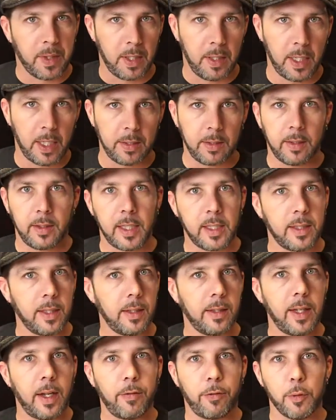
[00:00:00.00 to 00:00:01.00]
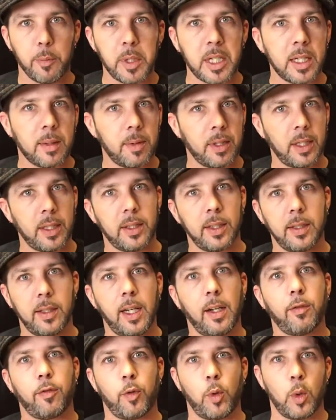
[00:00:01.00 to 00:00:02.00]
Not that they did that for me, but they did
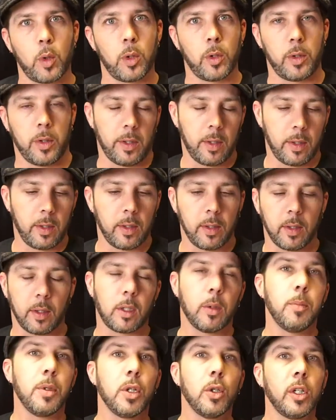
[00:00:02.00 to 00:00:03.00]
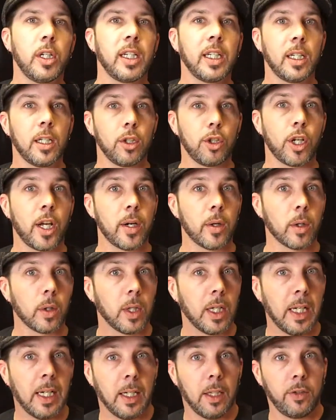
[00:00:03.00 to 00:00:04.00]
that for the community in general.
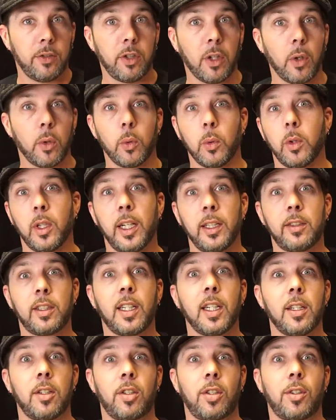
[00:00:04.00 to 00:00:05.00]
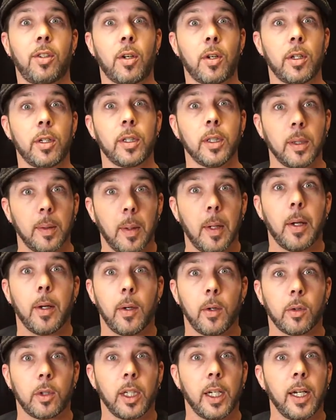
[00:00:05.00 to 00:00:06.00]
So let's get started,
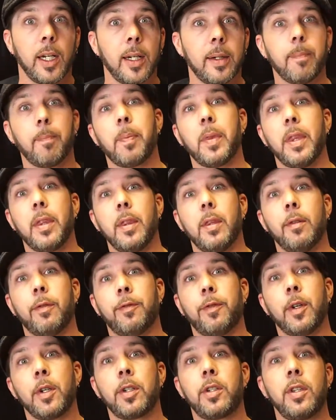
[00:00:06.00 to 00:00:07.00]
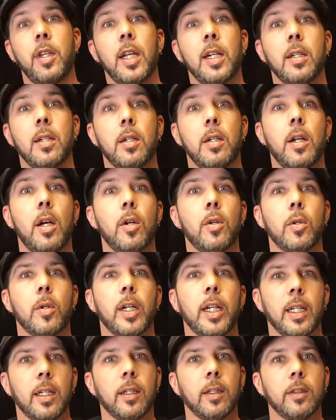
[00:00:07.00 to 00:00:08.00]
okay? The first thing to note
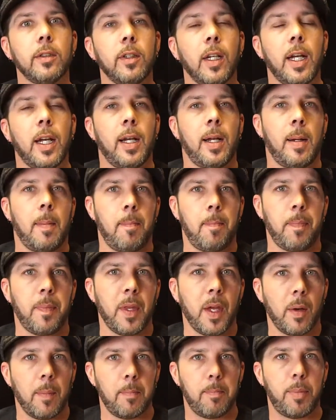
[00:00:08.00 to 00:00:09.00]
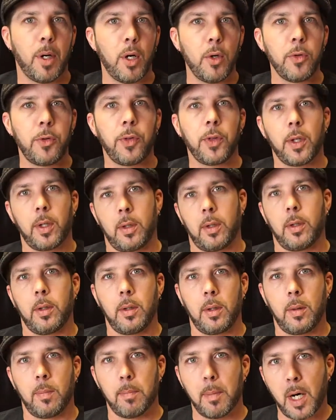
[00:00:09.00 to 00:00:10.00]
is both
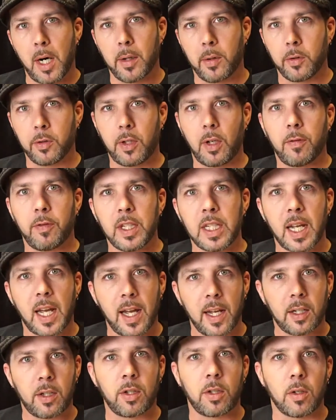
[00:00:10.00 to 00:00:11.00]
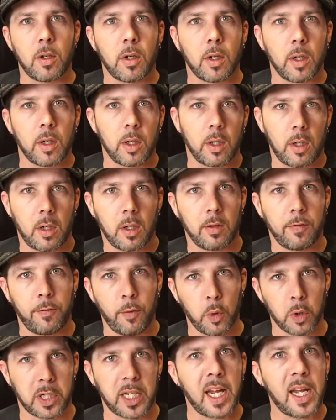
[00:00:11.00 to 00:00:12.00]
models of the XStar are
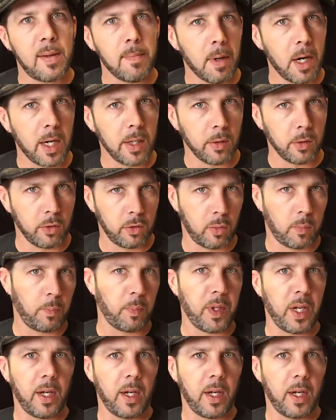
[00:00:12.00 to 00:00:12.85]
4K models.